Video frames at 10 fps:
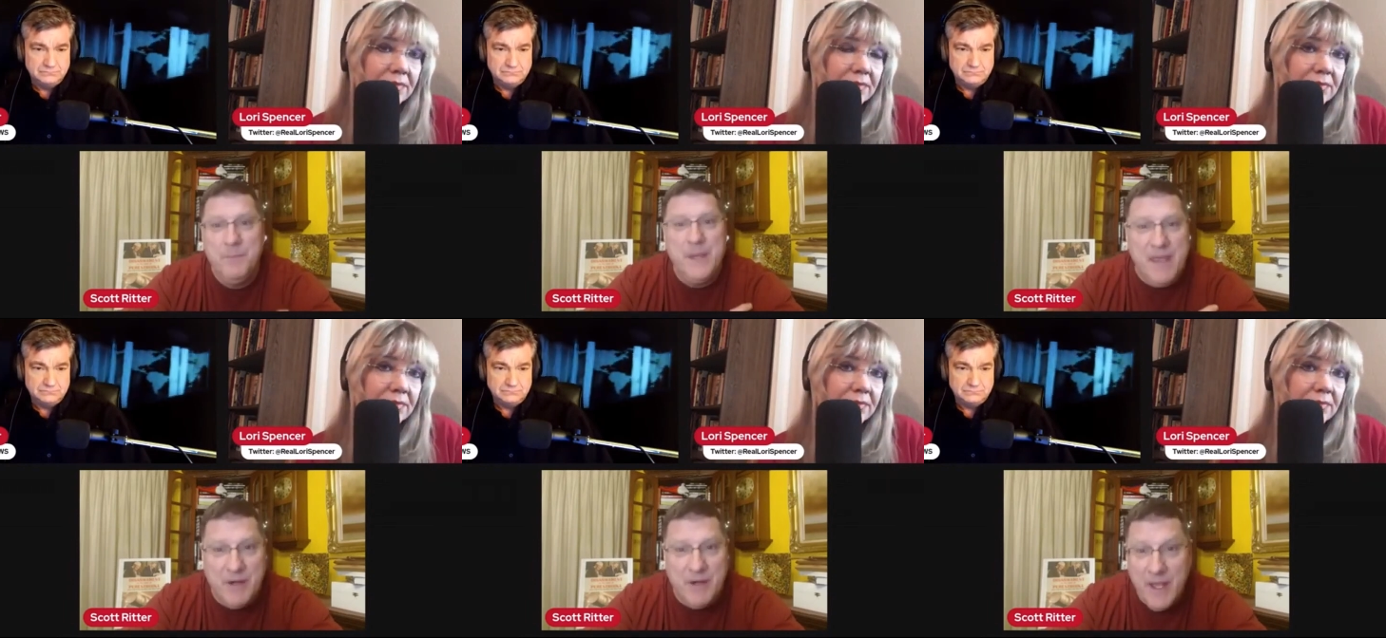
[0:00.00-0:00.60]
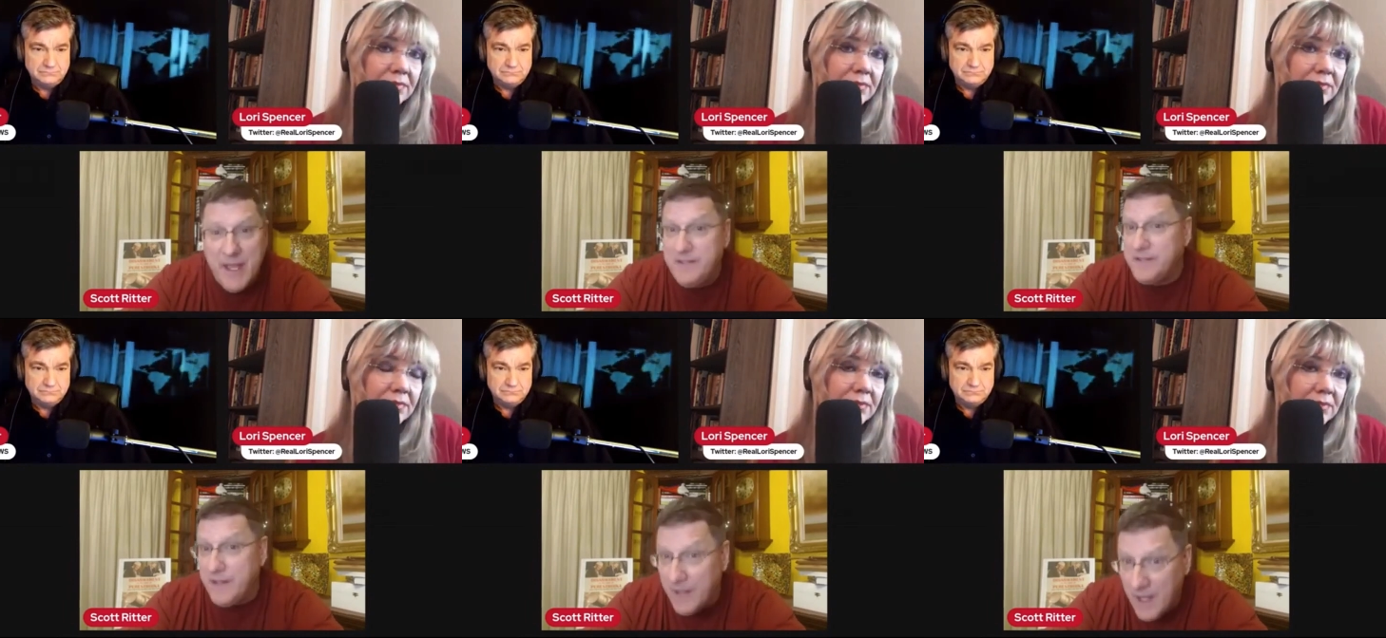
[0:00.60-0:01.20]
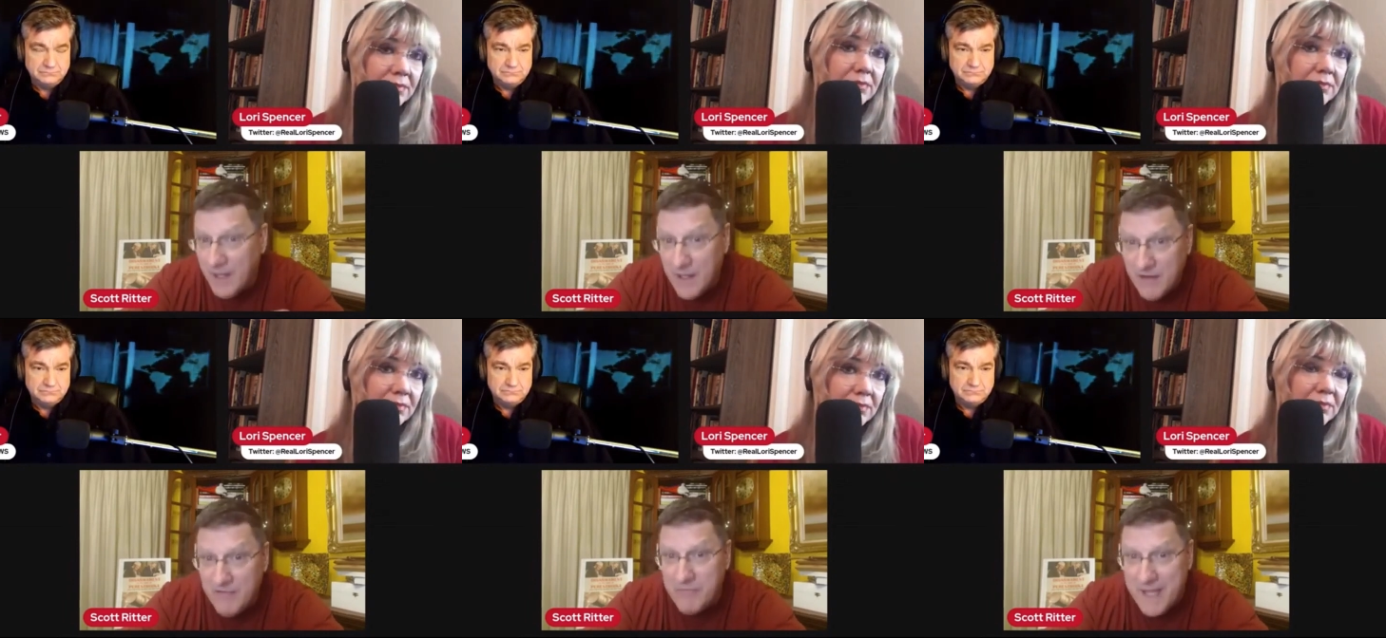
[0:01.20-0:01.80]
Speaker 1: behavior. It's
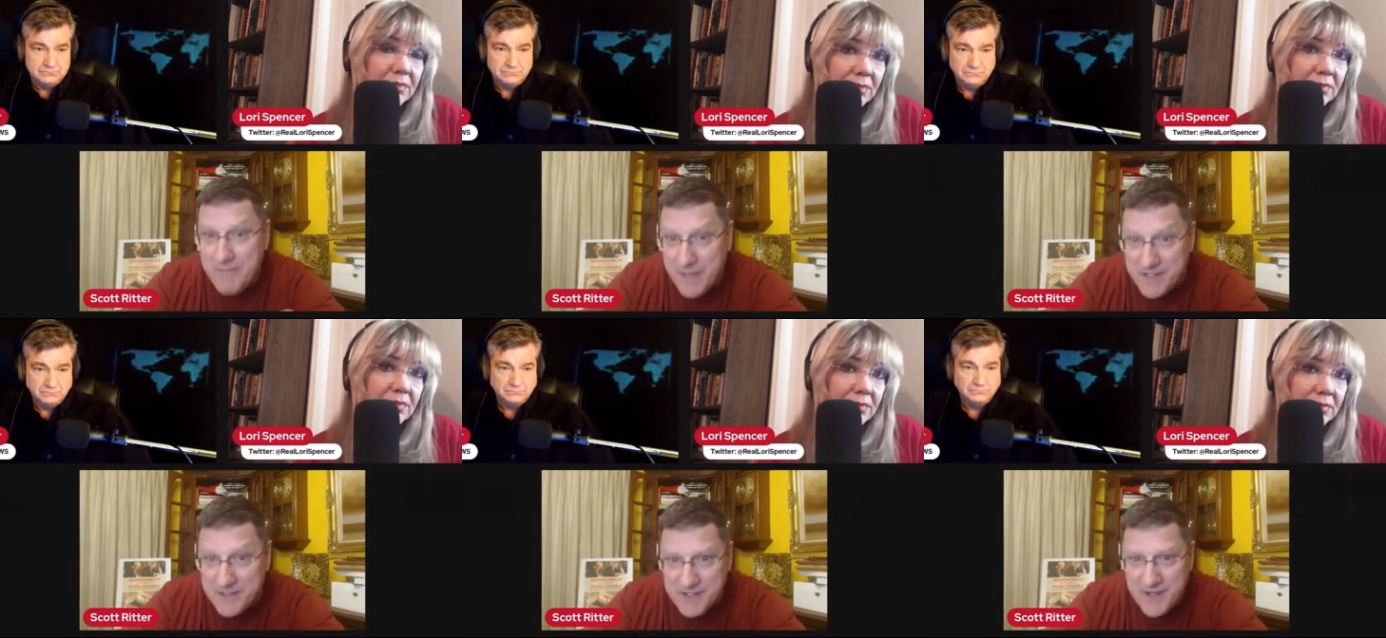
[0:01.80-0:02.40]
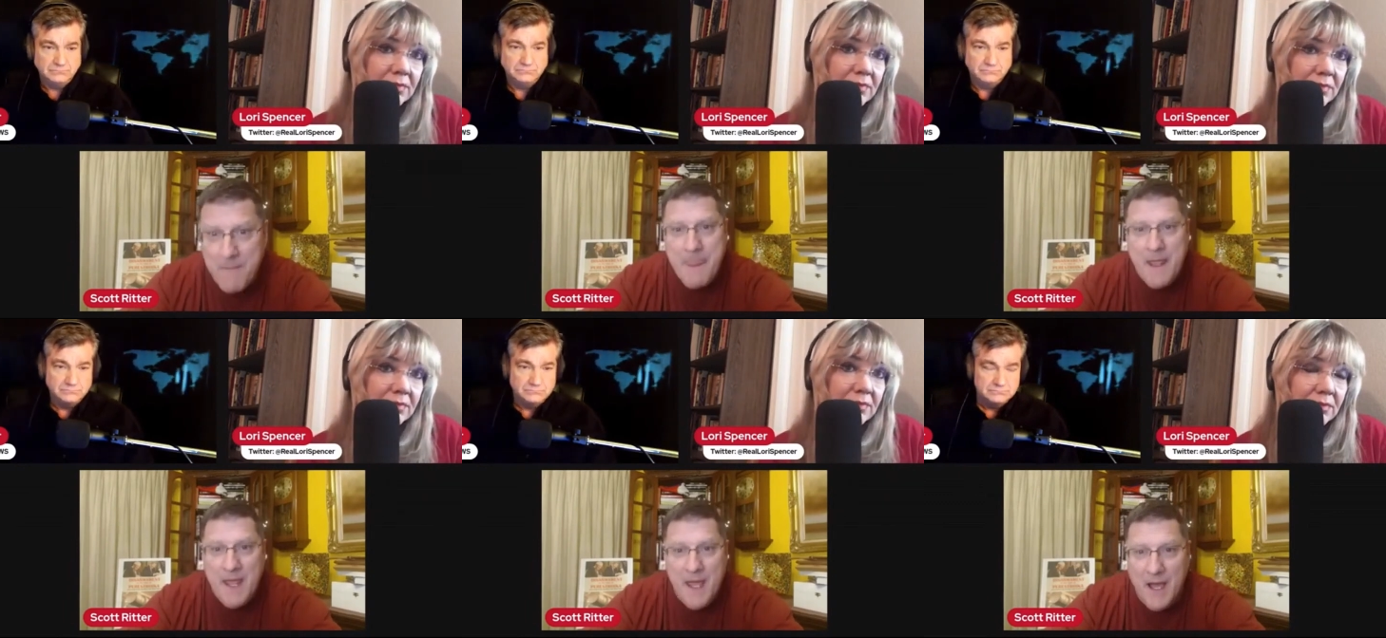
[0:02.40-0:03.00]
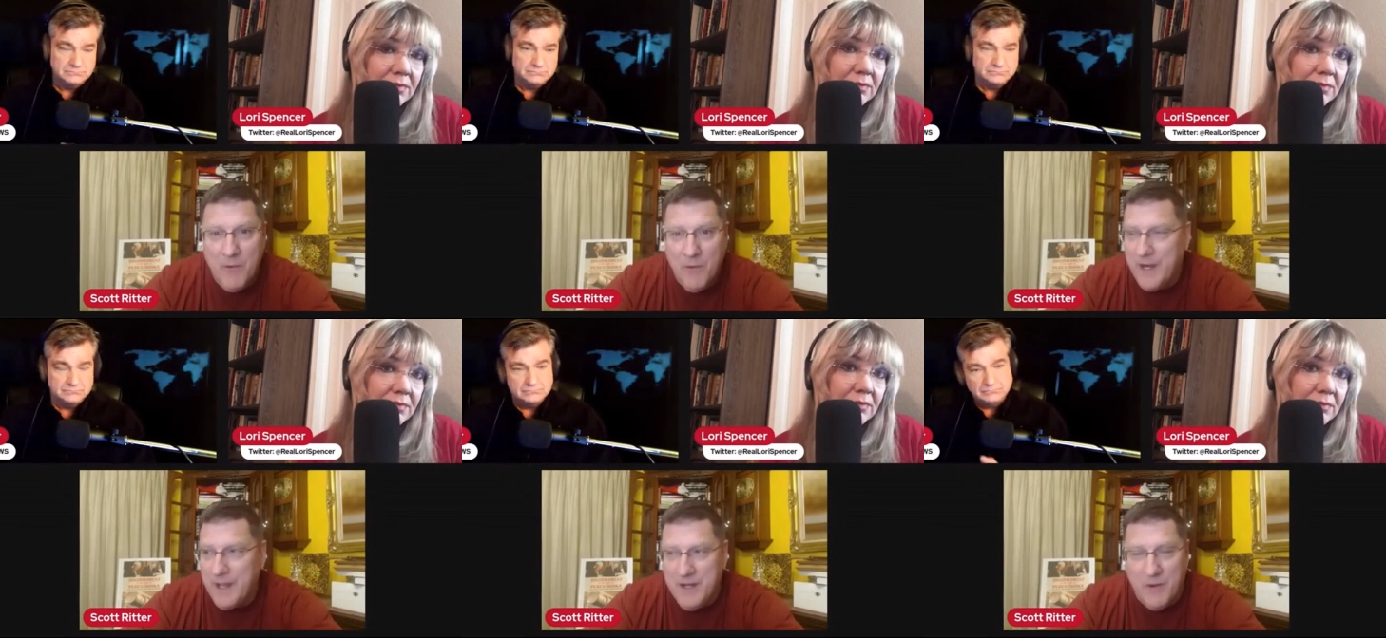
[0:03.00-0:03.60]
none of my business uh,
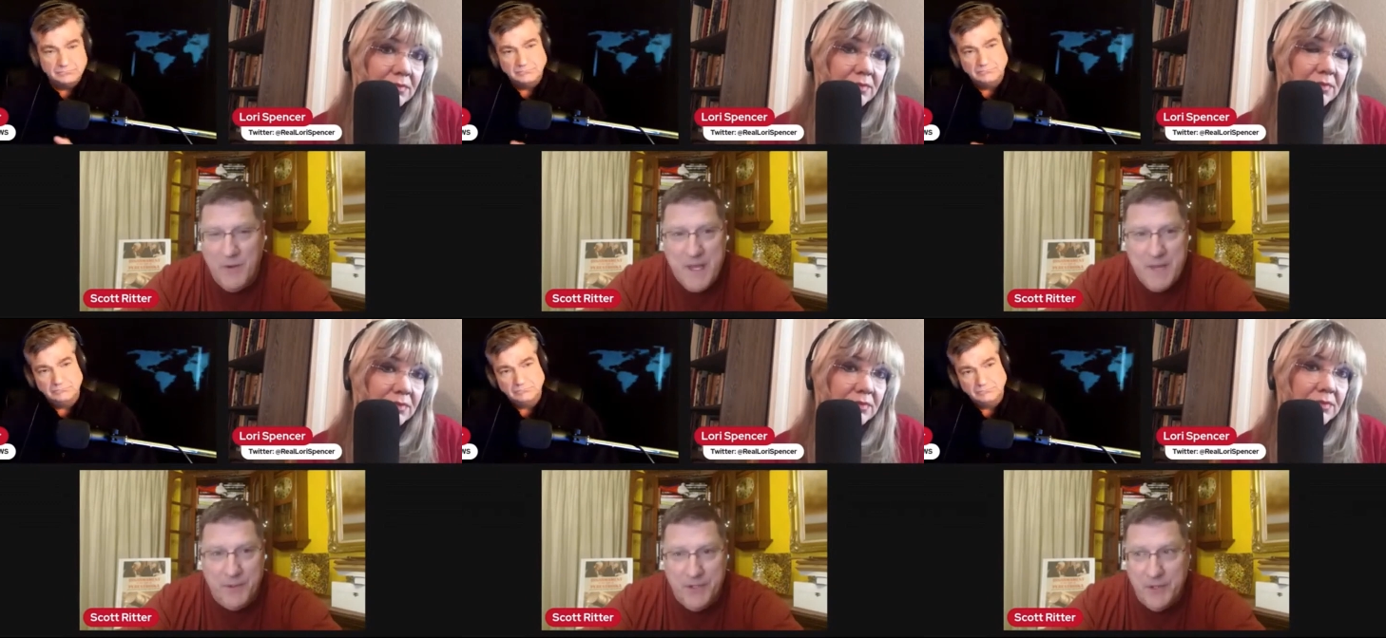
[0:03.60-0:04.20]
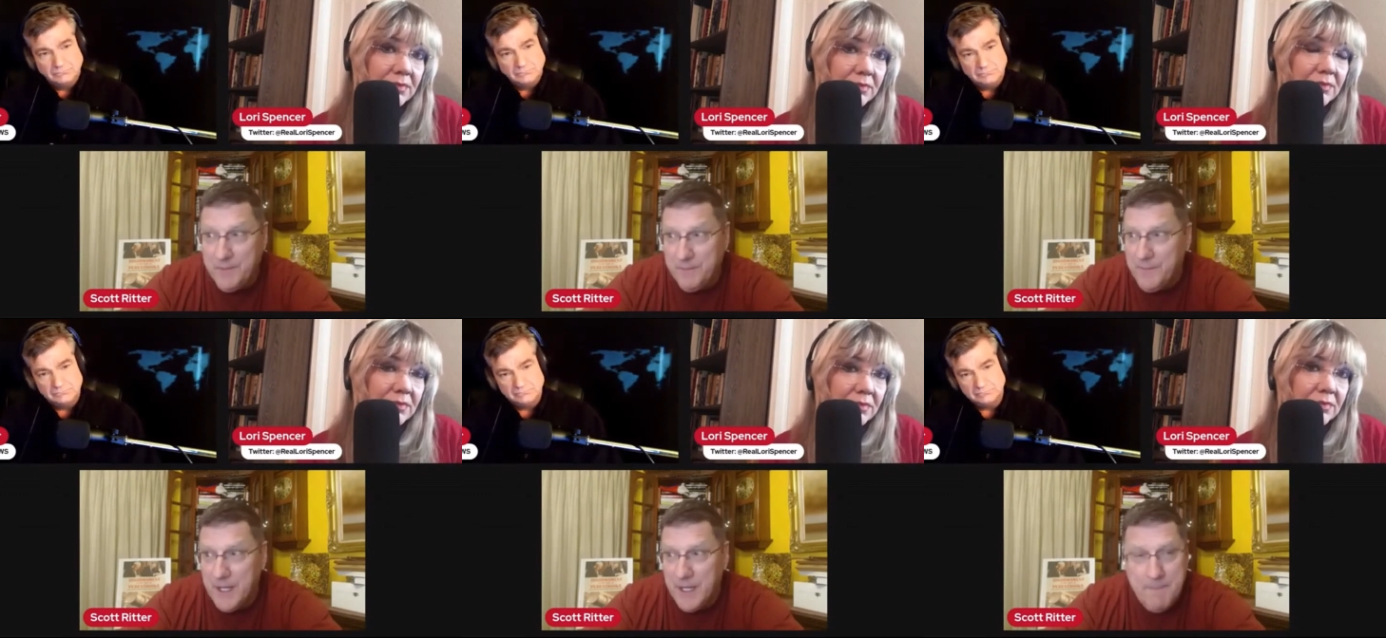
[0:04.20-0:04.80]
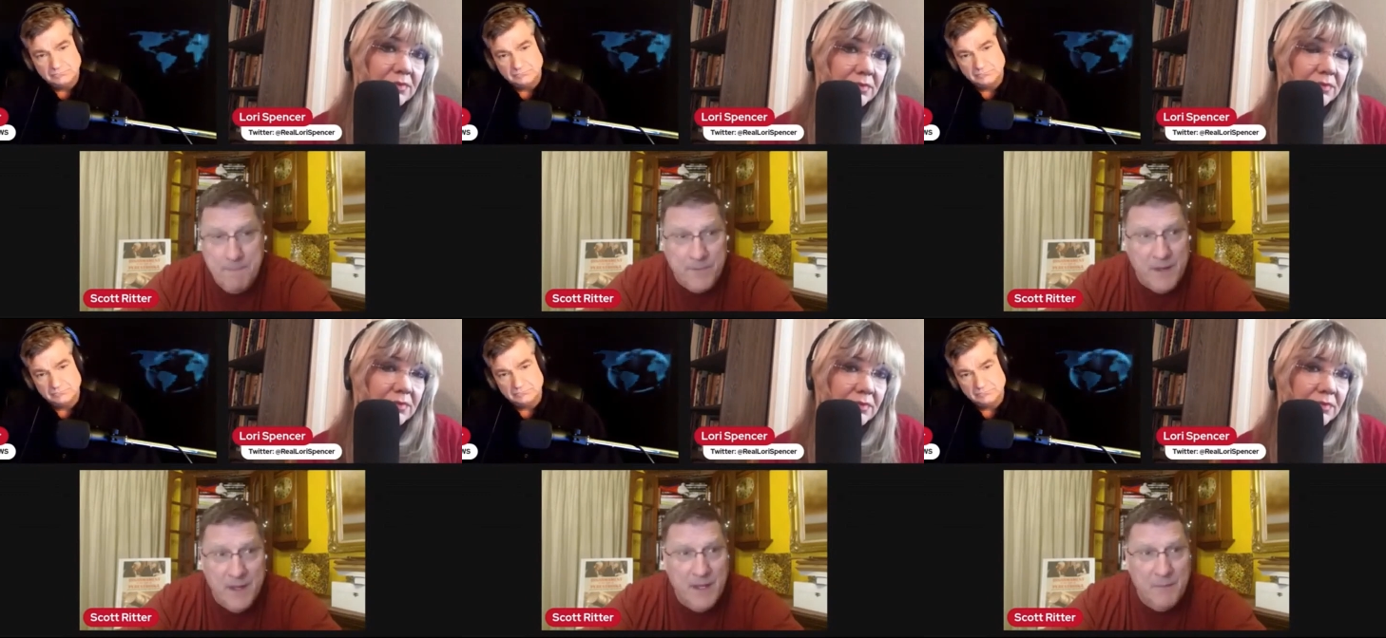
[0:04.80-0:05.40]
what you know what people do. Um,
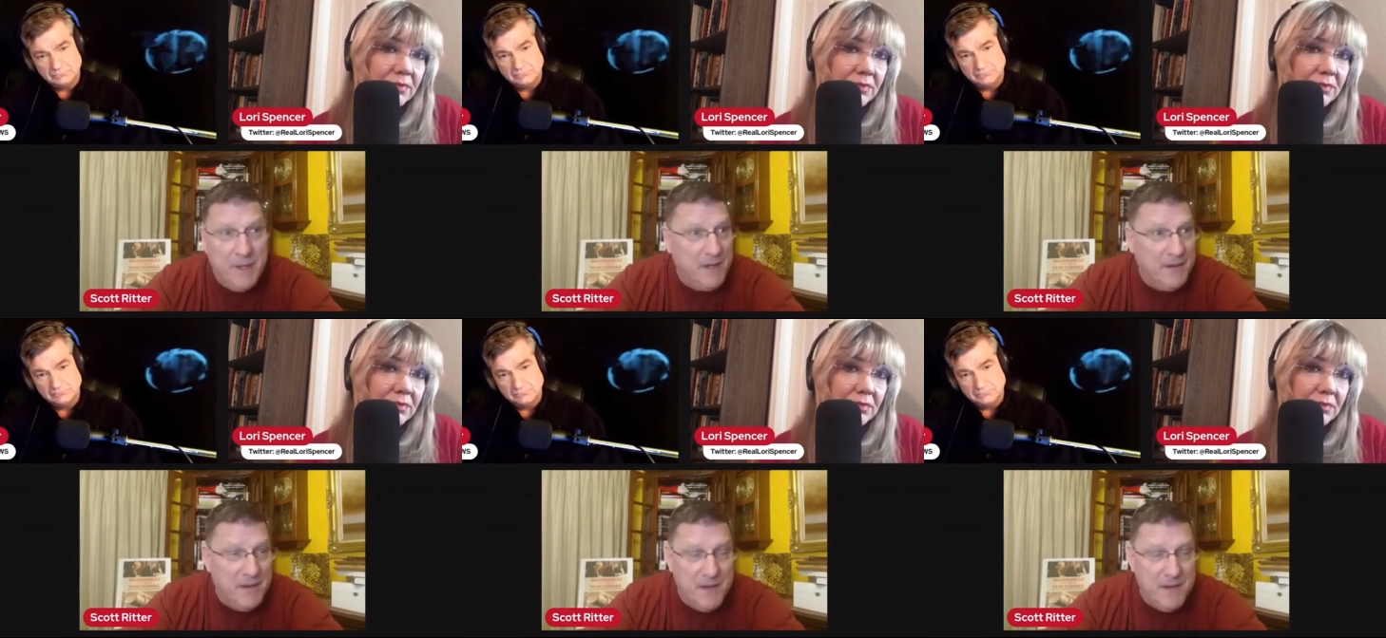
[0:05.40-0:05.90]
but